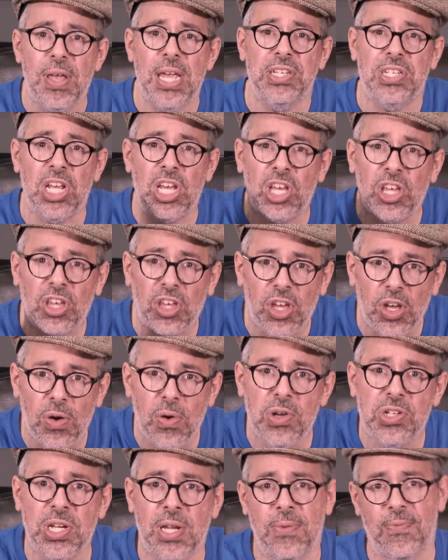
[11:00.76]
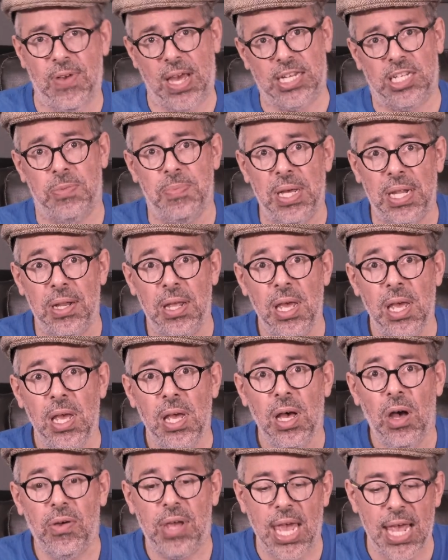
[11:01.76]
is a huge investment.
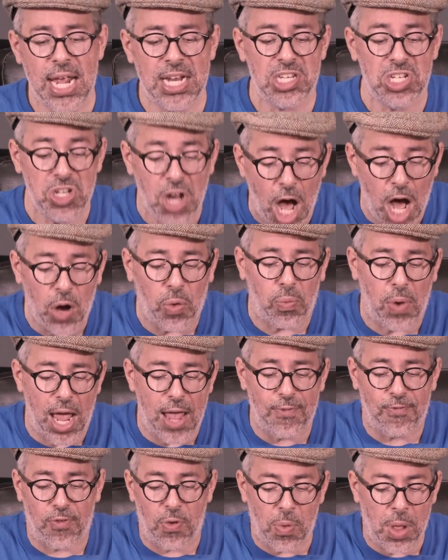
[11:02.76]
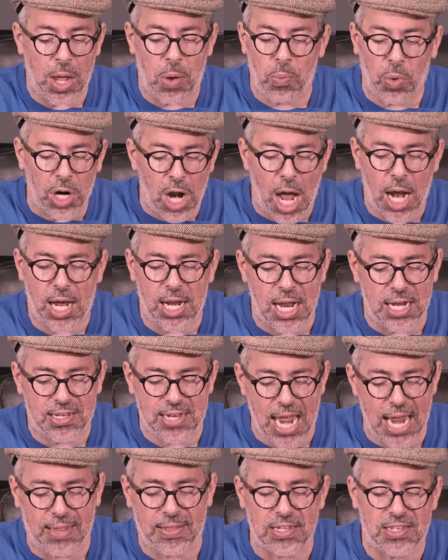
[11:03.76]
Okay, it's not right for, like, we're not going to
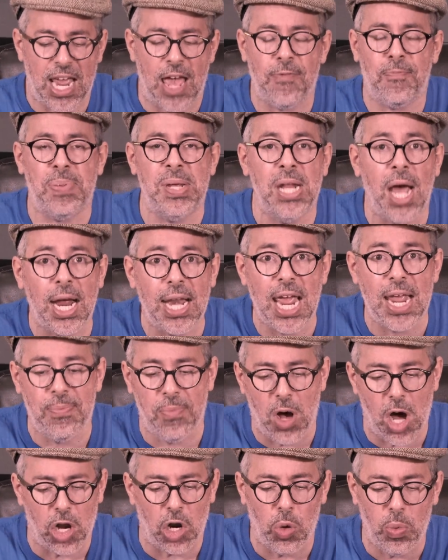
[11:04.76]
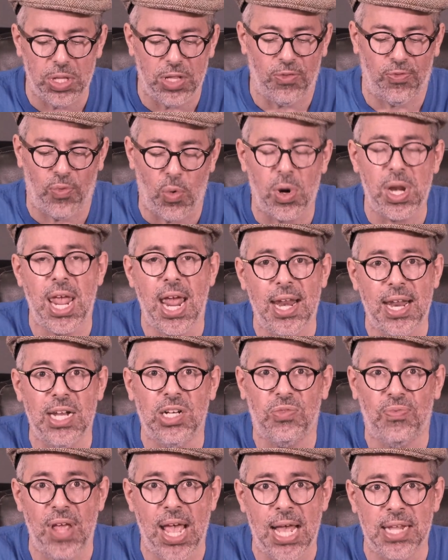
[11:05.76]
take this FP9A model with its
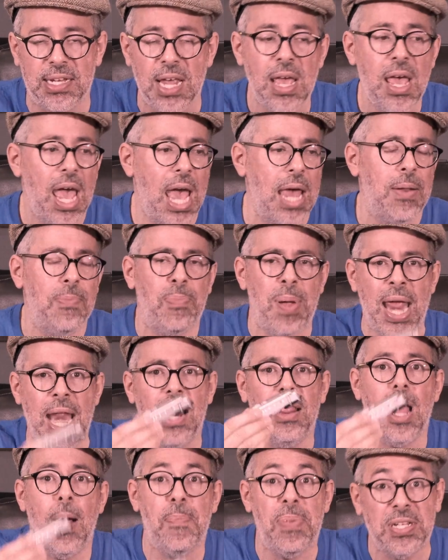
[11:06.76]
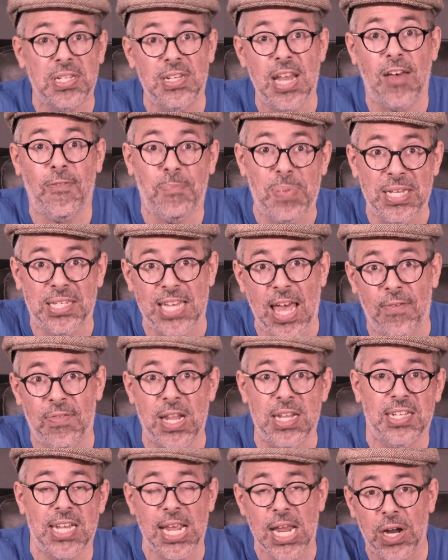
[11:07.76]
48-inch fans and paint it up as an FP7
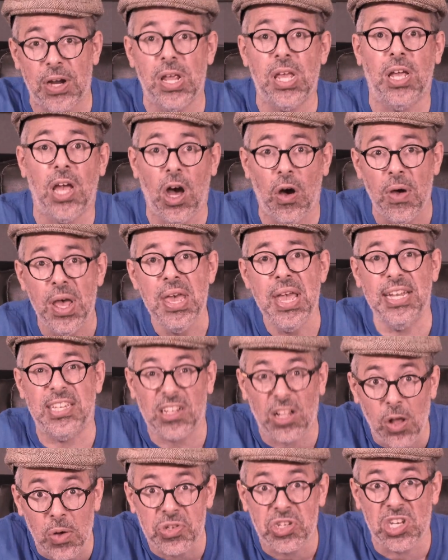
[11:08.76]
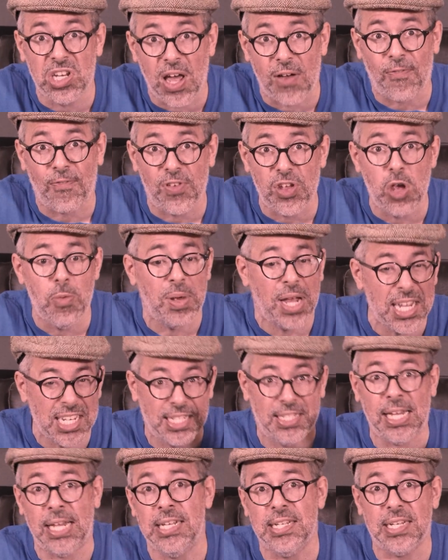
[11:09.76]
and say, here you go, it's close enough for you because
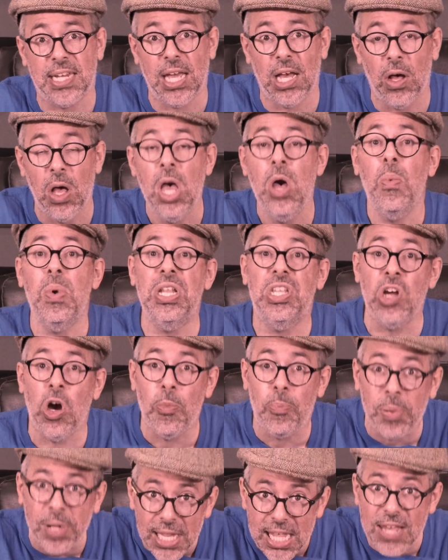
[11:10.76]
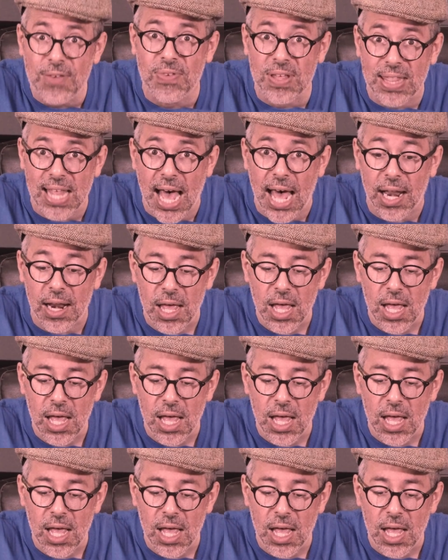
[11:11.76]
it's N scale. We don't believe in that.